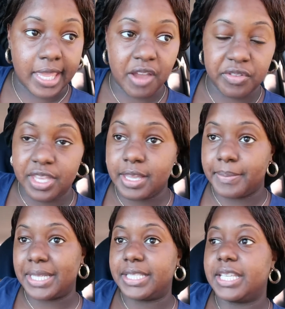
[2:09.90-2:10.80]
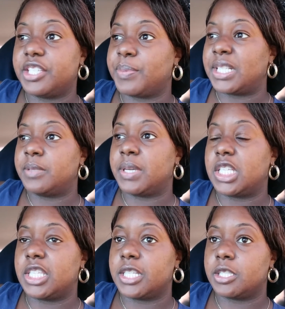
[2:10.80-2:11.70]
everything I'm about to say is about to
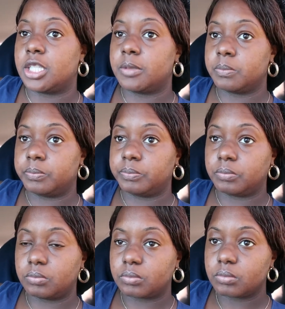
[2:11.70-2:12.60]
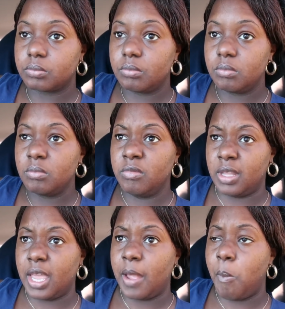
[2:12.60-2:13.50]
make sense.
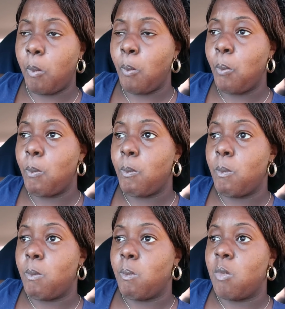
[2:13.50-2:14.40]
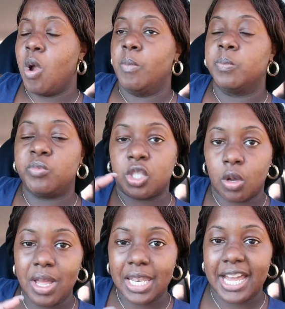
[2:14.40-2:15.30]
Okay?
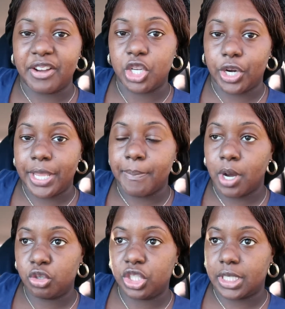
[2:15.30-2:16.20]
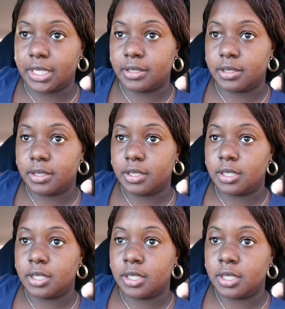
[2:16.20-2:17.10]
Don't allow your emotions
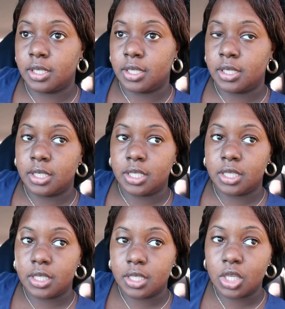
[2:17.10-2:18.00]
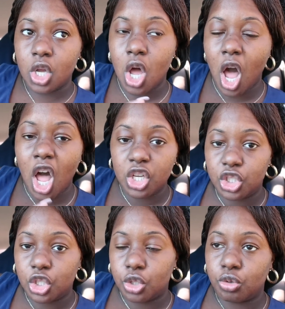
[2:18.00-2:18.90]

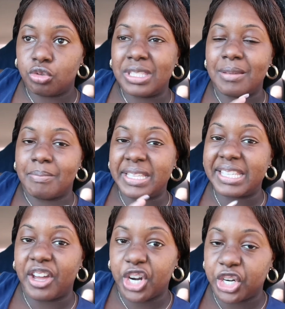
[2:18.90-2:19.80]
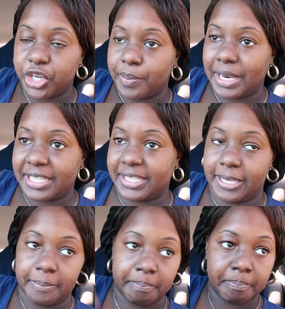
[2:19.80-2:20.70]
cause you to miss out on your
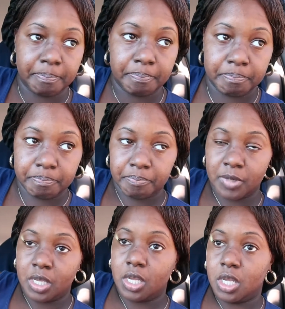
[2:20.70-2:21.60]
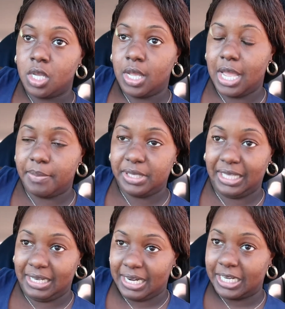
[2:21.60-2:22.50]
blessing. I'm gonna
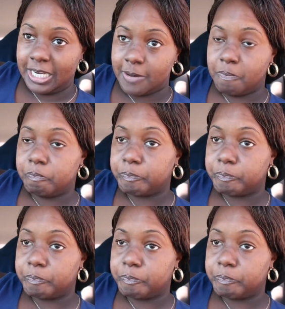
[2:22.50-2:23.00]
say that again.